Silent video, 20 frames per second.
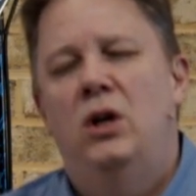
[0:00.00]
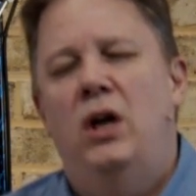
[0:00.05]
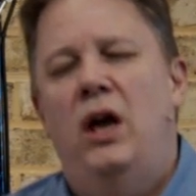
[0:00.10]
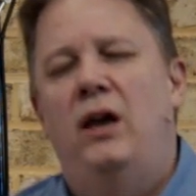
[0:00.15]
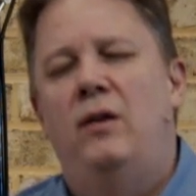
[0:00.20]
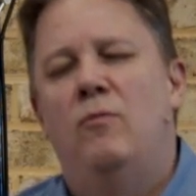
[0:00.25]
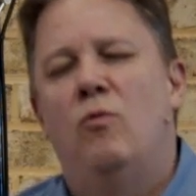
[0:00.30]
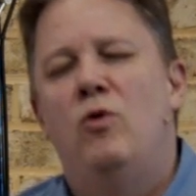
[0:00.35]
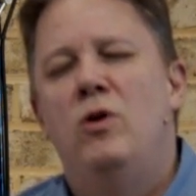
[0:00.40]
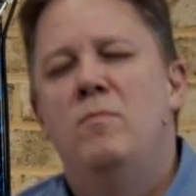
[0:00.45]

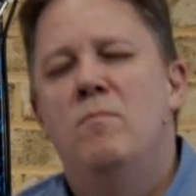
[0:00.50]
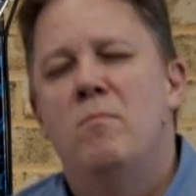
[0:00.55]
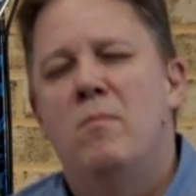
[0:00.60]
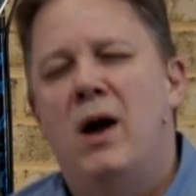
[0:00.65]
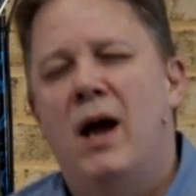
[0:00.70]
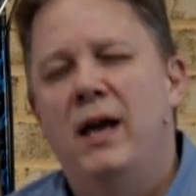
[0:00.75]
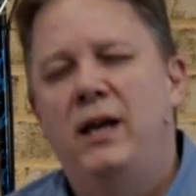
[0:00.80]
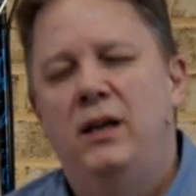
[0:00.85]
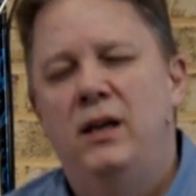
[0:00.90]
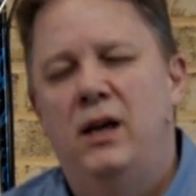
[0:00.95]
and
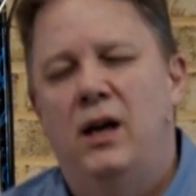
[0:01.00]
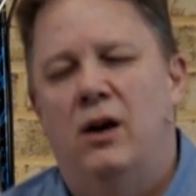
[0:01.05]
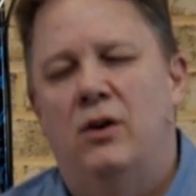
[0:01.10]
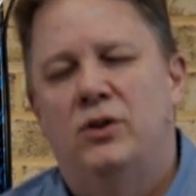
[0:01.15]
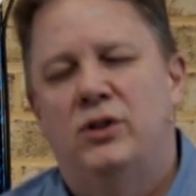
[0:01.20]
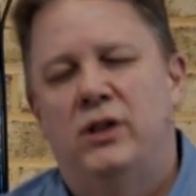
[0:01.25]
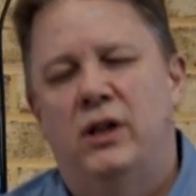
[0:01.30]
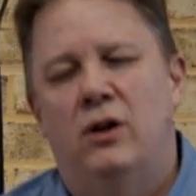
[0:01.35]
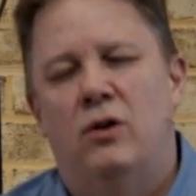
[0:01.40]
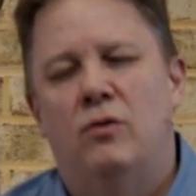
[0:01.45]
reminding
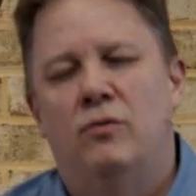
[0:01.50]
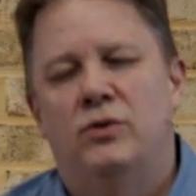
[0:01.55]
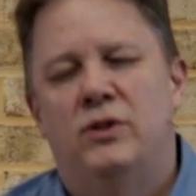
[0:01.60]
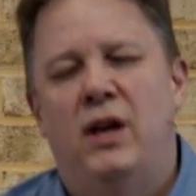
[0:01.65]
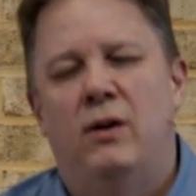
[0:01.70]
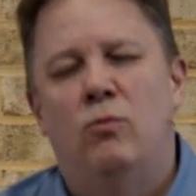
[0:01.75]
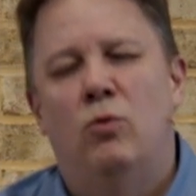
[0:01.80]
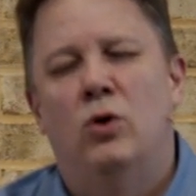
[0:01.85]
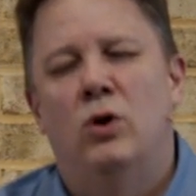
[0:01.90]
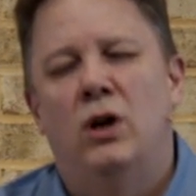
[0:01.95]
ourselves
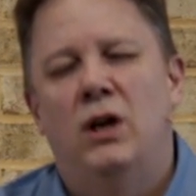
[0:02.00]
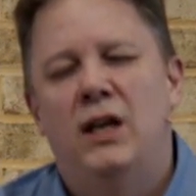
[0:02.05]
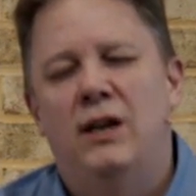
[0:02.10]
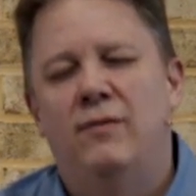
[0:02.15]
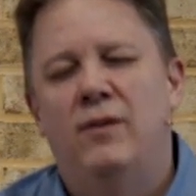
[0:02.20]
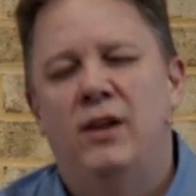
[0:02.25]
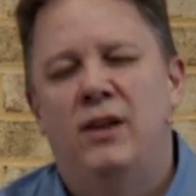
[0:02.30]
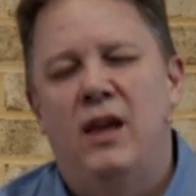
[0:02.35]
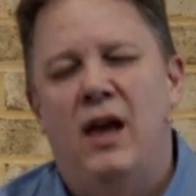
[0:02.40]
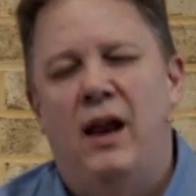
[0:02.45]
that we're
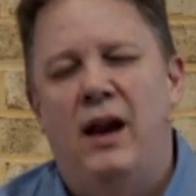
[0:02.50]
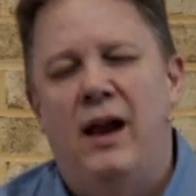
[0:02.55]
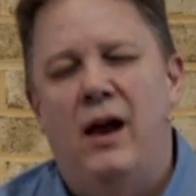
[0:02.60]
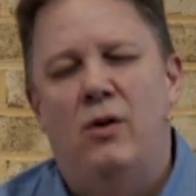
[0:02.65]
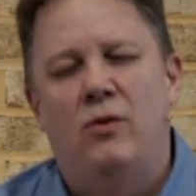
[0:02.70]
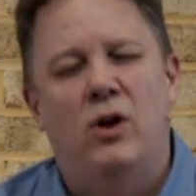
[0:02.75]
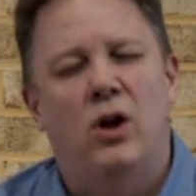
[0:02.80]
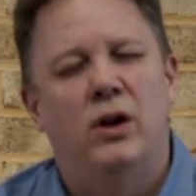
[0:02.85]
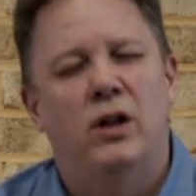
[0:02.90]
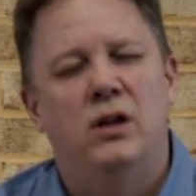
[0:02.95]
living that
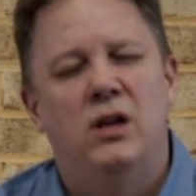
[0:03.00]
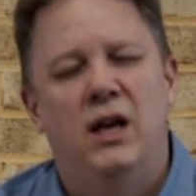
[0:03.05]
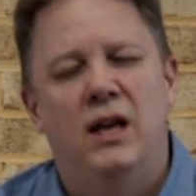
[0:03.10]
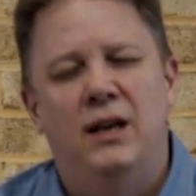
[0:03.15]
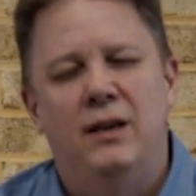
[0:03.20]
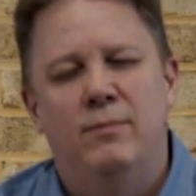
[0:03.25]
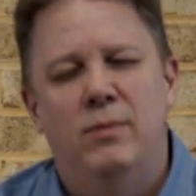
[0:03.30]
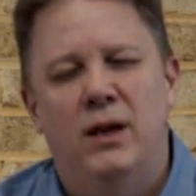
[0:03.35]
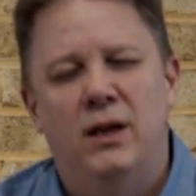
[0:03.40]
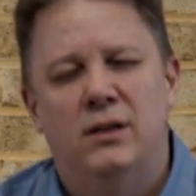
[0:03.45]
out on a
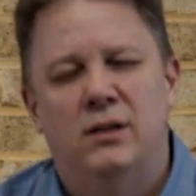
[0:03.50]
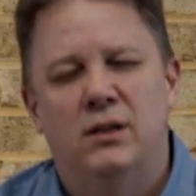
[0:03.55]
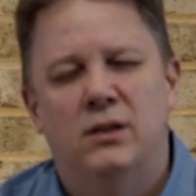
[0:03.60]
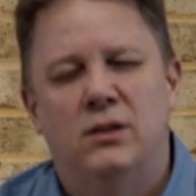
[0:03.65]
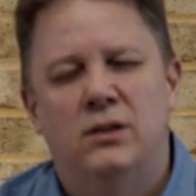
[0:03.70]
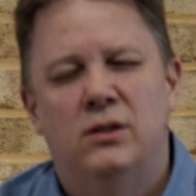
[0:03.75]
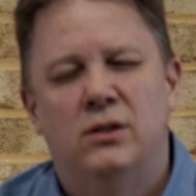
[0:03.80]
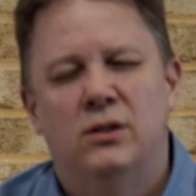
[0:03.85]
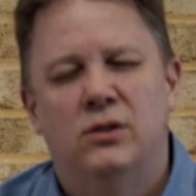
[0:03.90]
daily basis